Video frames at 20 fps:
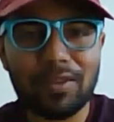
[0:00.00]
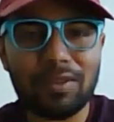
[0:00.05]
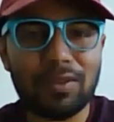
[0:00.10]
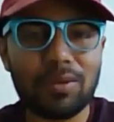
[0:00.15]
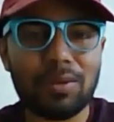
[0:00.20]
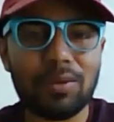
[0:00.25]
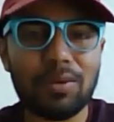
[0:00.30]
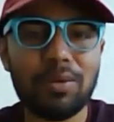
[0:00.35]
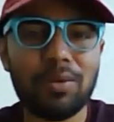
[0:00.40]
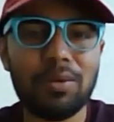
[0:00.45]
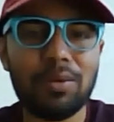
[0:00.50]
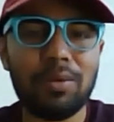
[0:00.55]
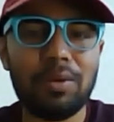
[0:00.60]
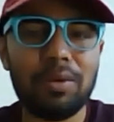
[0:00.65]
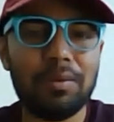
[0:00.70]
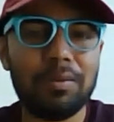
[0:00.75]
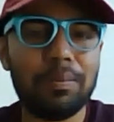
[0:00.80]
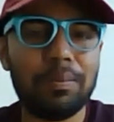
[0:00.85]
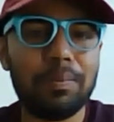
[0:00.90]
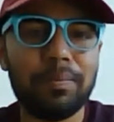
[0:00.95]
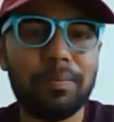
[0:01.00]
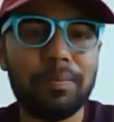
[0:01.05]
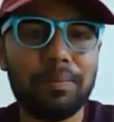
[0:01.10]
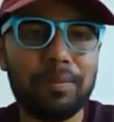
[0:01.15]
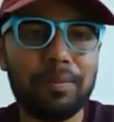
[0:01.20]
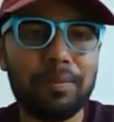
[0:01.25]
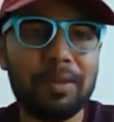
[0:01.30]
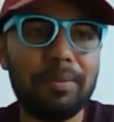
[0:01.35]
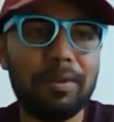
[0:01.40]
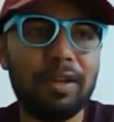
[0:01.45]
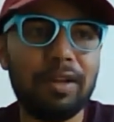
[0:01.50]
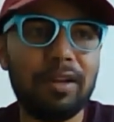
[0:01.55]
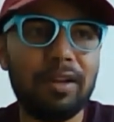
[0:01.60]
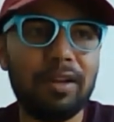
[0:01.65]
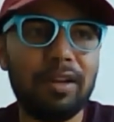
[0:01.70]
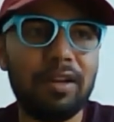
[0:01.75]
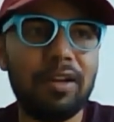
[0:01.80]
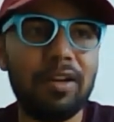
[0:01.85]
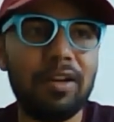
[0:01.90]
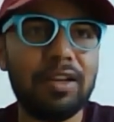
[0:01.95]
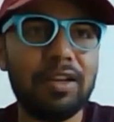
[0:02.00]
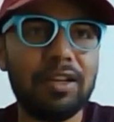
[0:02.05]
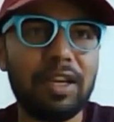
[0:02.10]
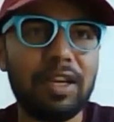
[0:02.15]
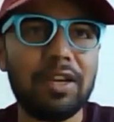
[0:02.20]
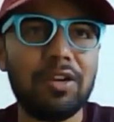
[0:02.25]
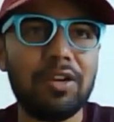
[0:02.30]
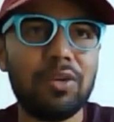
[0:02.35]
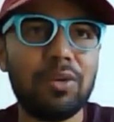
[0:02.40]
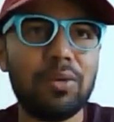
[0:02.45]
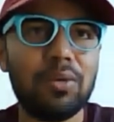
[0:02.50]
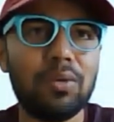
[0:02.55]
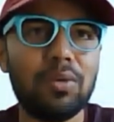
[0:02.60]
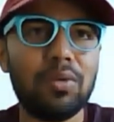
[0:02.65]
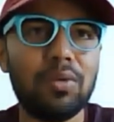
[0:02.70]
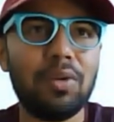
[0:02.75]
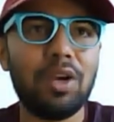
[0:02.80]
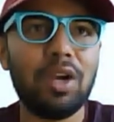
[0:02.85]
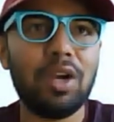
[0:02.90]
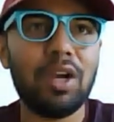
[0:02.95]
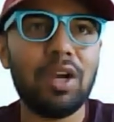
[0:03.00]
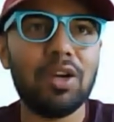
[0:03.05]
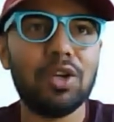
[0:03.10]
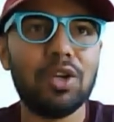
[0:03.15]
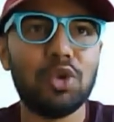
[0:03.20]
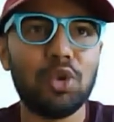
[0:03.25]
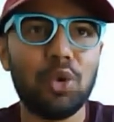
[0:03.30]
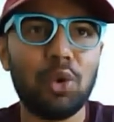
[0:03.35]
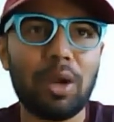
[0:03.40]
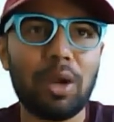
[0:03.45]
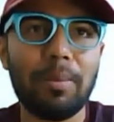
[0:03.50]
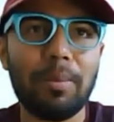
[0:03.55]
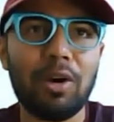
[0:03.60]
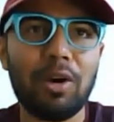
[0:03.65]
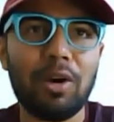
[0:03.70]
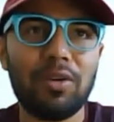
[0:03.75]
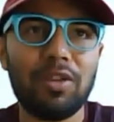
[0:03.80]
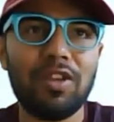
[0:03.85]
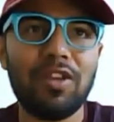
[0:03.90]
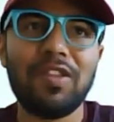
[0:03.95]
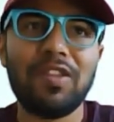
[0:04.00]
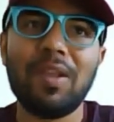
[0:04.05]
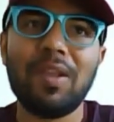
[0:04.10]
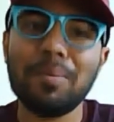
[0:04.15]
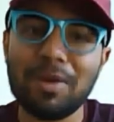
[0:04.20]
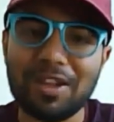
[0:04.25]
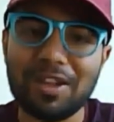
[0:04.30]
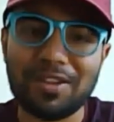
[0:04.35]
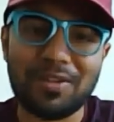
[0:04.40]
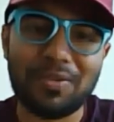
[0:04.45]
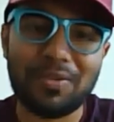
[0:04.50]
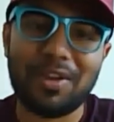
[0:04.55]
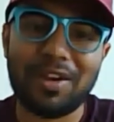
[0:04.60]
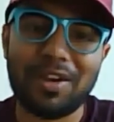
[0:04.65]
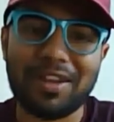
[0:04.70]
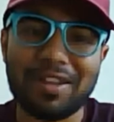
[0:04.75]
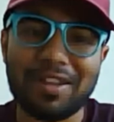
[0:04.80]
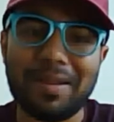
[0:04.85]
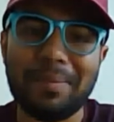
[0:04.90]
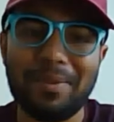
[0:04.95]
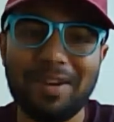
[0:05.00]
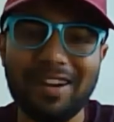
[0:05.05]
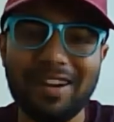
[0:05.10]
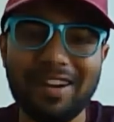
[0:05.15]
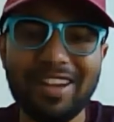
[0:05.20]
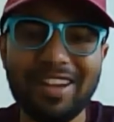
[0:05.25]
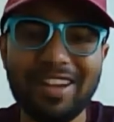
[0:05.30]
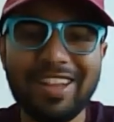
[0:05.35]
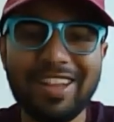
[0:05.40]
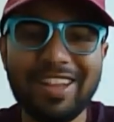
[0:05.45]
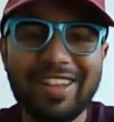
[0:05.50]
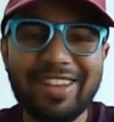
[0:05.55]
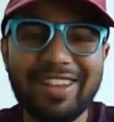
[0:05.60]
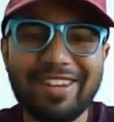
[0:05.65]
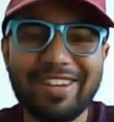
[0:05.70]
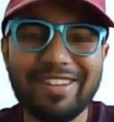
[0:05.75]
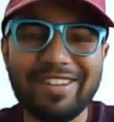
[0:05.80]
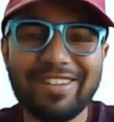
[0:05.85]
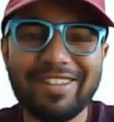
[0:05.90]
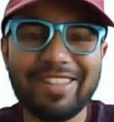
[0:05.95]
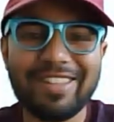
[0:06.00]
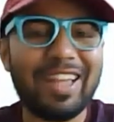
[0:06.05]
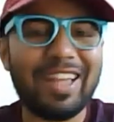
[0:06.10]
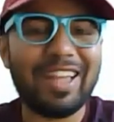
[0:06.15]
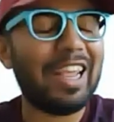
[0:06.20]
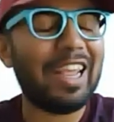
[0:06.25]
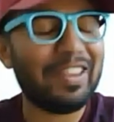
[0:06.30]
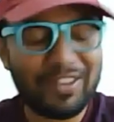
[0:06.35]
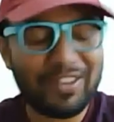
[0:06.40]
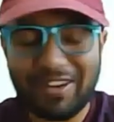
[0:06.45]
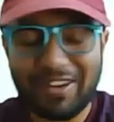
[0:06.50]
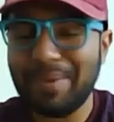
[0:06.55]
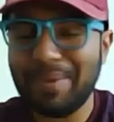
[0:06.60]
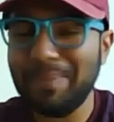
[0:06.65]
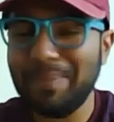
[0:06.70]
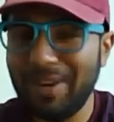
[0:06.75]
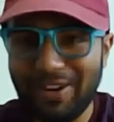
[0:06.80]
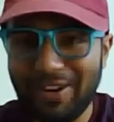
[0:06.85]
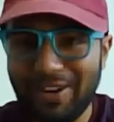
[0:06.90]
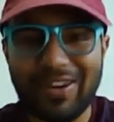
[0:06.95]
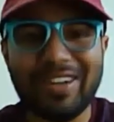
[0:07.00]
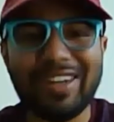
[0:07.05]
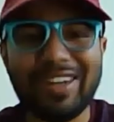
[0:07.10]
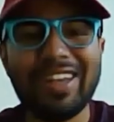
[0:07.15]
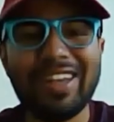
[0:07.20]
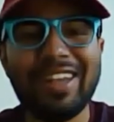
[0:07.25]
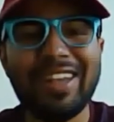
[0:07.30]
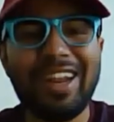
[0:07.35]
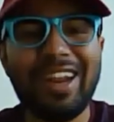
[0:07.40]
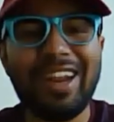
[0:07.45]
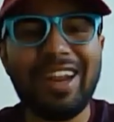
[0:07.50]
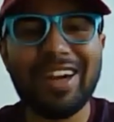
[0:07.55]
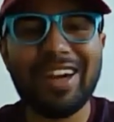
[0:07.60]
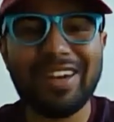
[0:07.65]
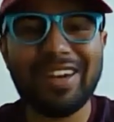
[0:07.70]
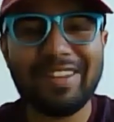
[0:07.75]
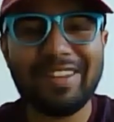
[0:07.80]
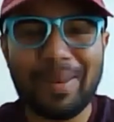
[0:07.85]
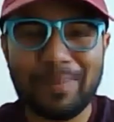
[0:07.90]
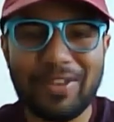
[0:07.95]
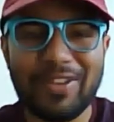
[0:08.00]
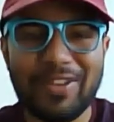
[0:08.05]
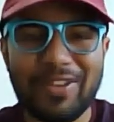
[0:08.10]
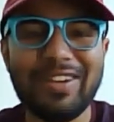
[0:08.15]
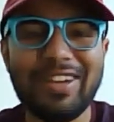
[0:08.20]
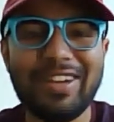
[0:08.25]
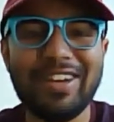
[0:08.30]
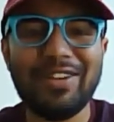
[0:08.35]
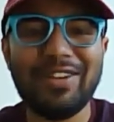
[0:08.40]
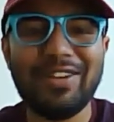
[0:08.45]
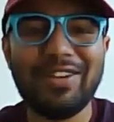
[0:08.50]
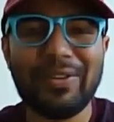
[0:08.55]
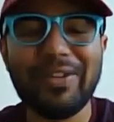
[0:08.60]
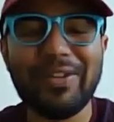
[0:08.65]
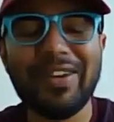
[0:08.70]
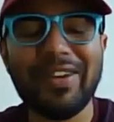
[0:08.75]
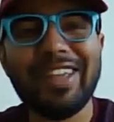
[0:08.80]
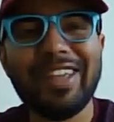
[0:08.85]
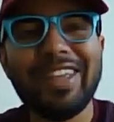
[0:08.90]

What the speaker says: So people tend to joke about the summers, for example. They are extremely hot, and it's absolutely true.